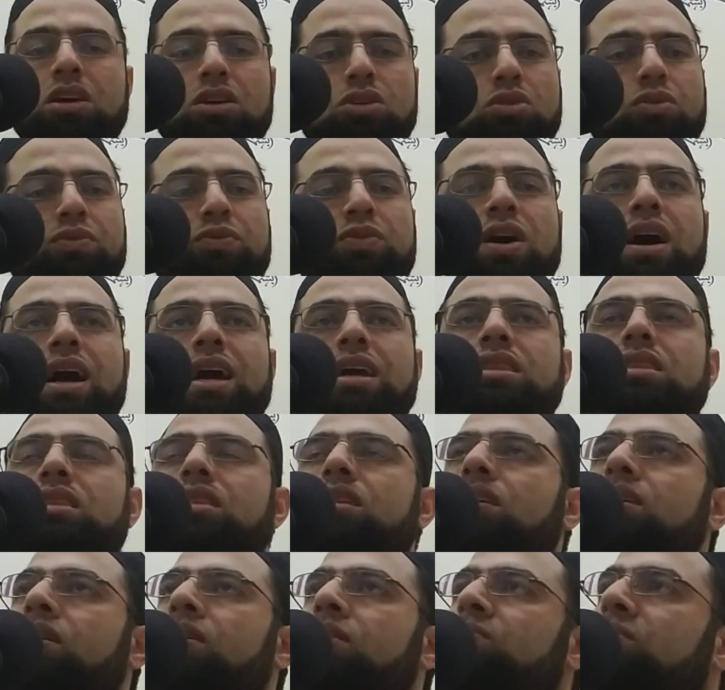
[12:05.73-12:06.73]
you
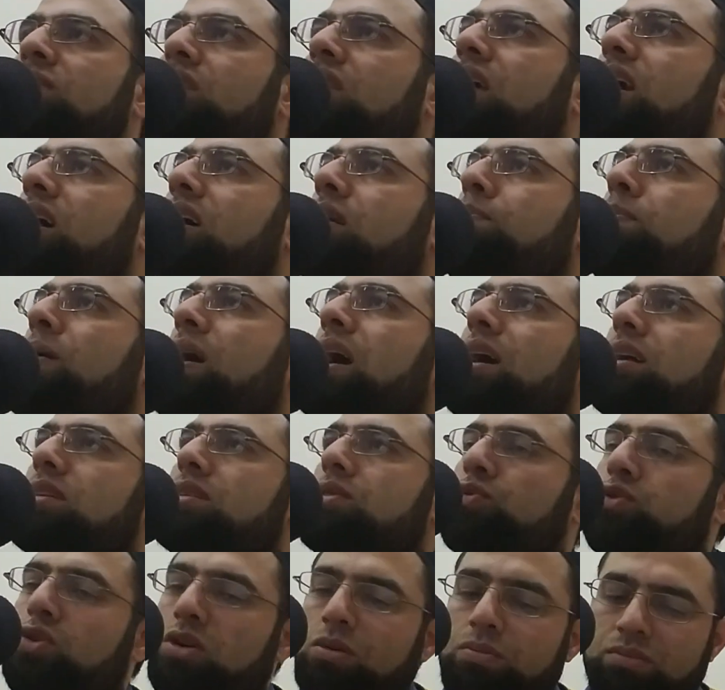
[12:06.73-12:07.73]
find their
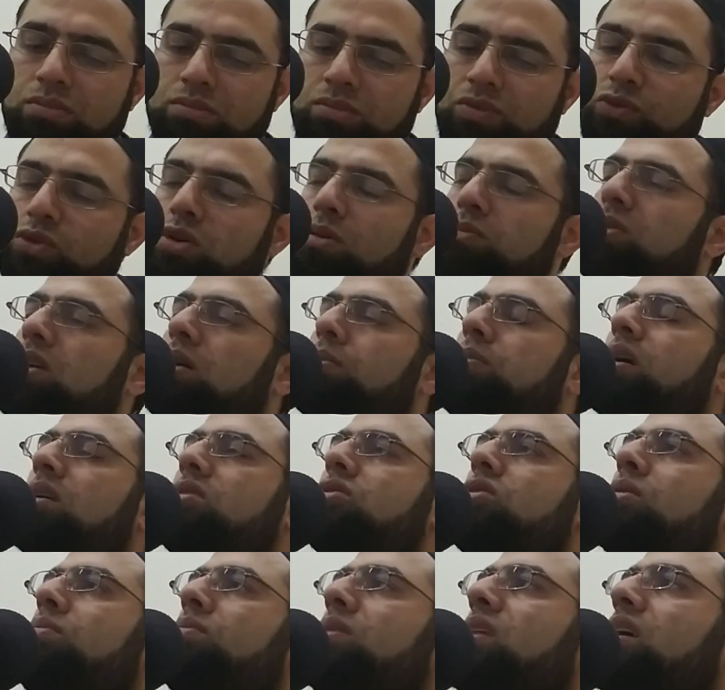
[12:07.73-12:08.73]
pants from, from the bottom,